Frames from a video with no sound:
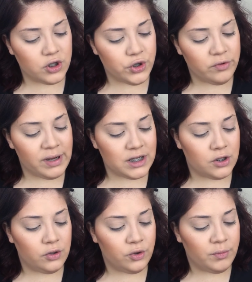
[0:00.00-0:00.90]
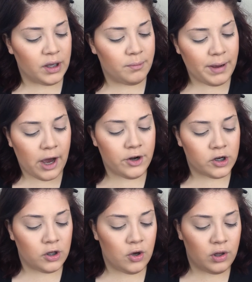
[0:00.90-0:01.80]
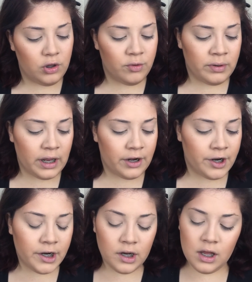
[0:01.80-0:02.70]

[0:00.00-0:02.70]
True Match Lumi Powder Glow Illuminator.